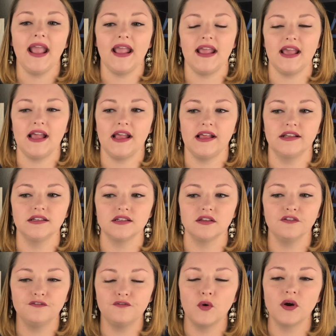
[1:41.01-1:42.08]
And
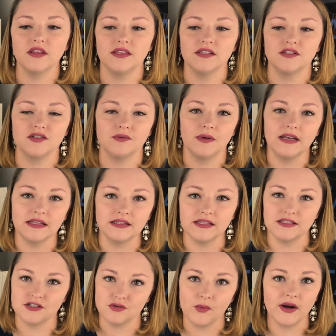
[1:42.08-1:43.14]
the fourth is to read at
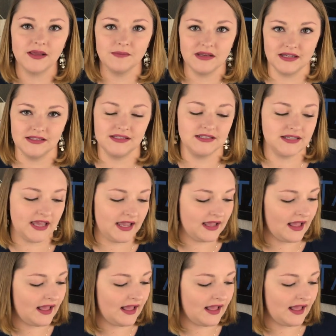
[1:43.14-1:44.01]
least 20 minutes a day.